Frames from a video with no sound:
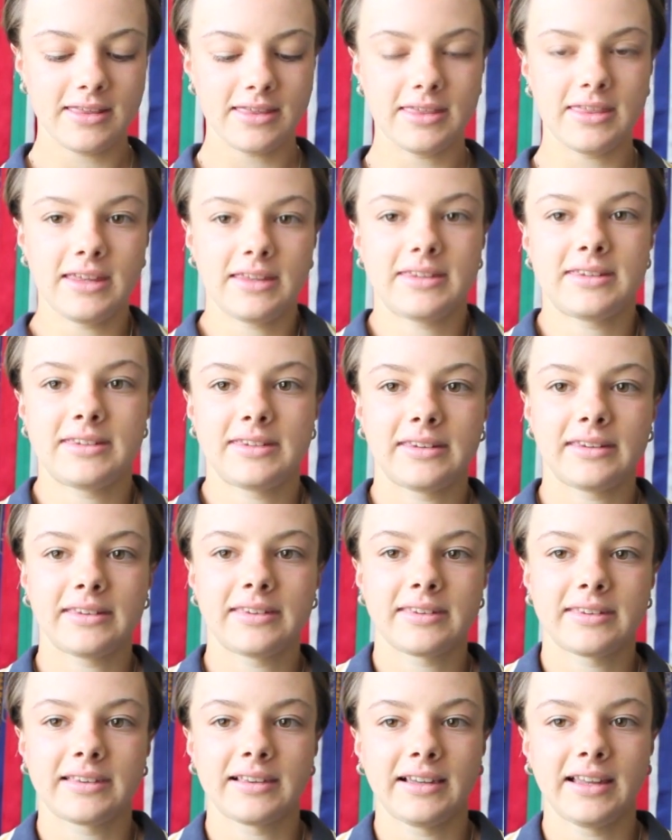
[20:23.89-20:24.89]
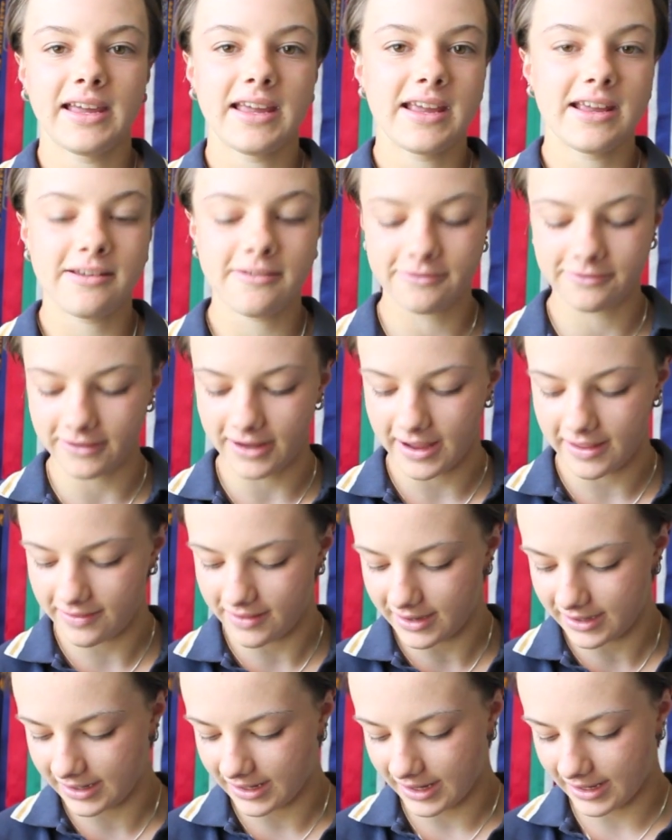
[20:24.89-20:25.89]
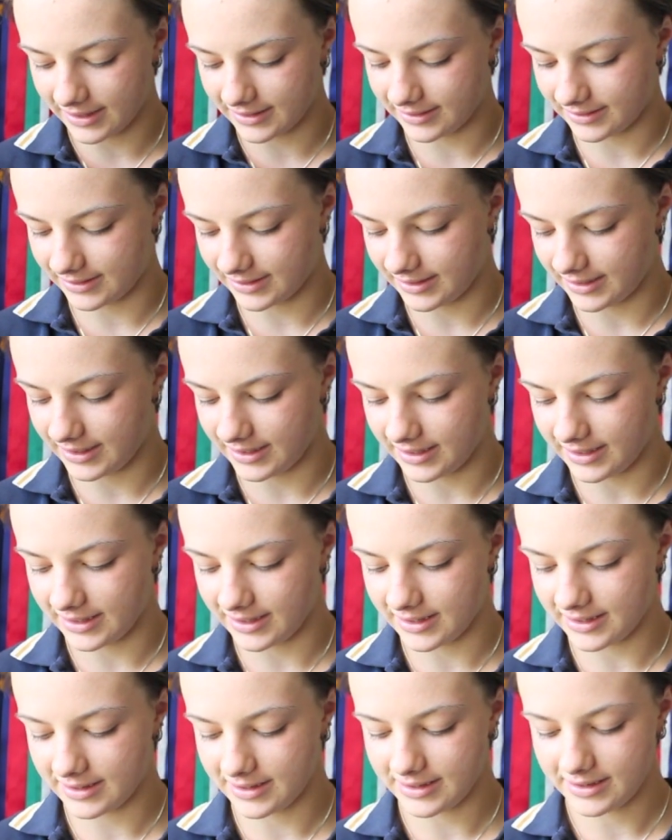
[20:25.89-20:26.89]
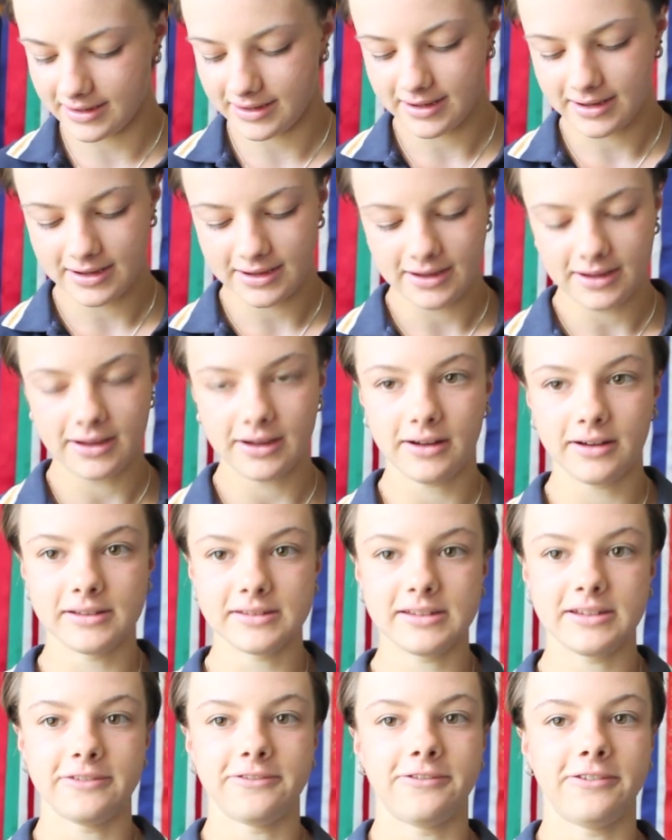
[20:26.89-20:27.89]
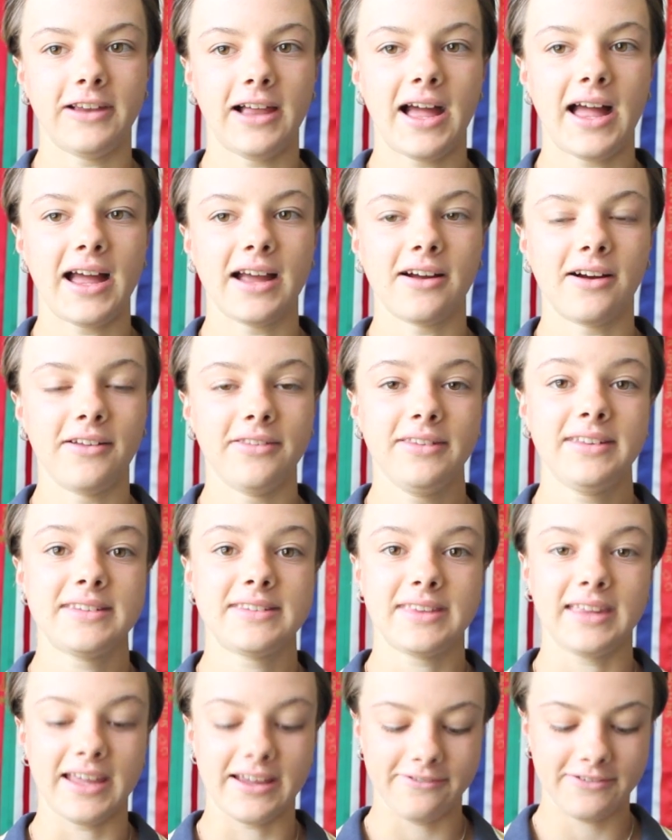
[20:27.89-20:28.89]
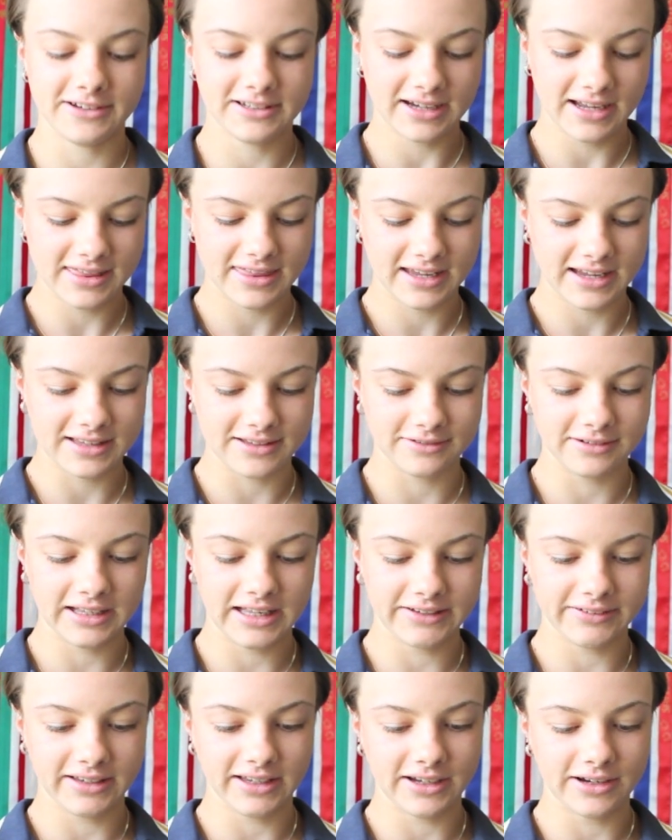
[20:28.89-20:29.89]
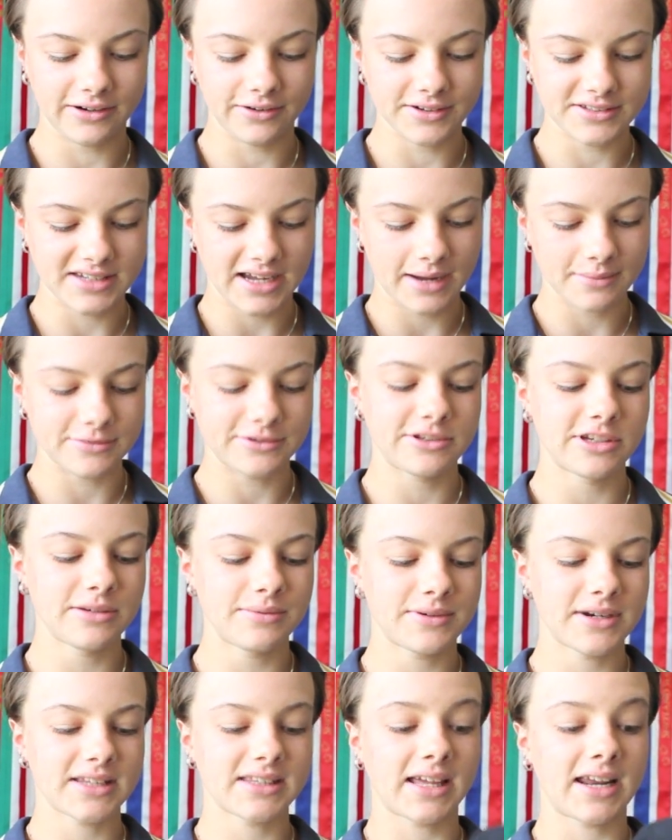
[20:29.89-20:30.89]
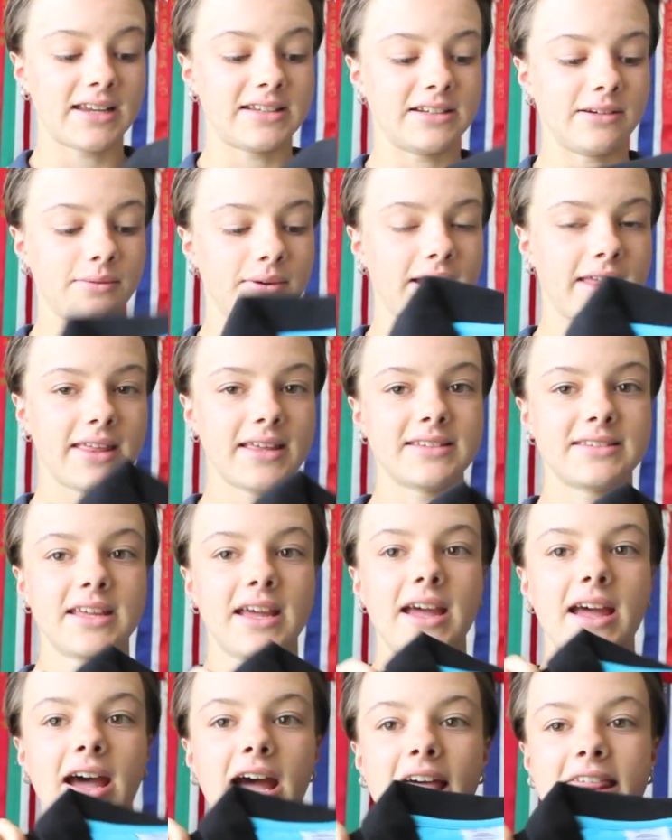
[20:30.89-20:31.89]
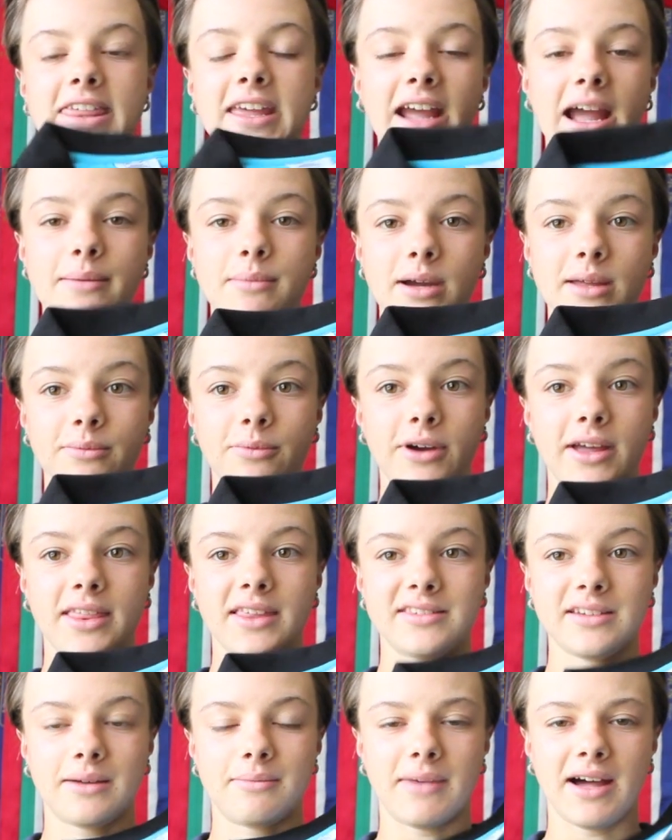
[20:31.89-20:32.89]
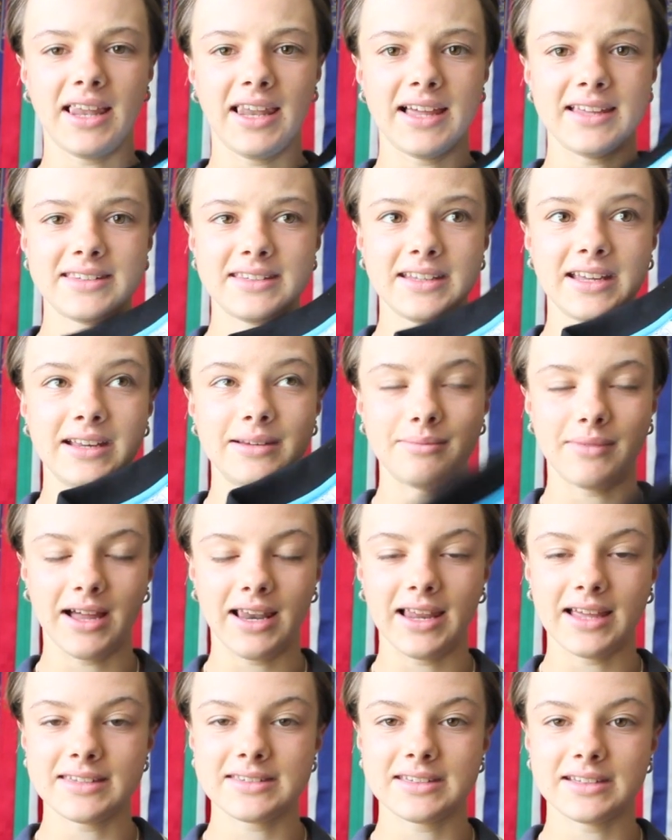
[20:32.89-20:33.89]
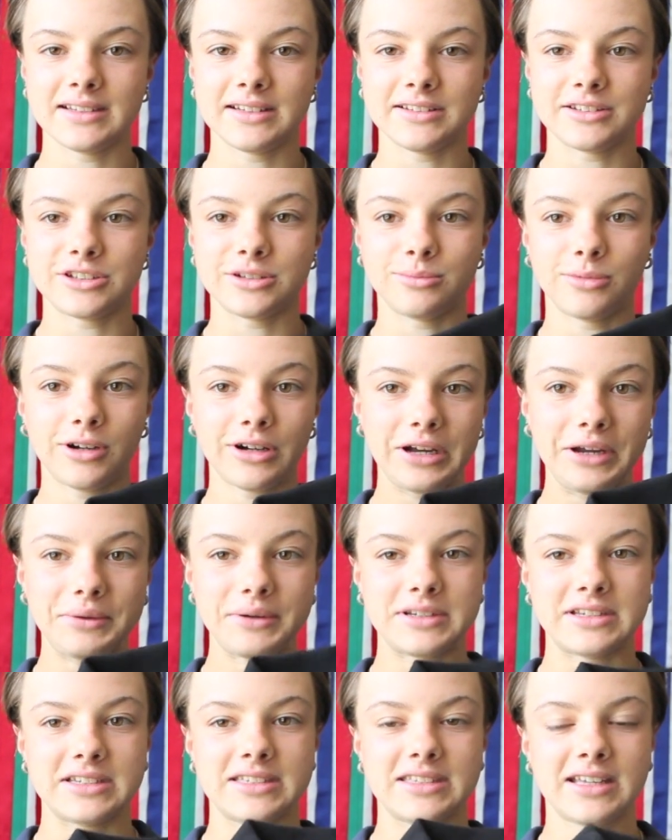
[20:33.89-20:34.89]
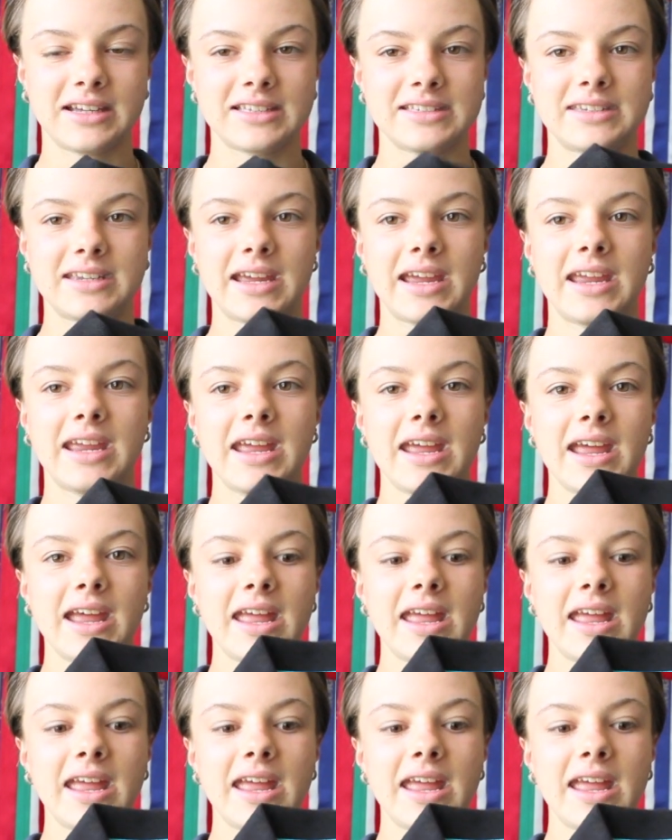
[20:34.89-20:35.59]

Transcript: this sleeve, and then it has the Aussie flag on this sleeve, which I think is really really cool. So I'm super excited to wear this. I think I might wear this on my les in my lesson tomorrow, which is Thursday,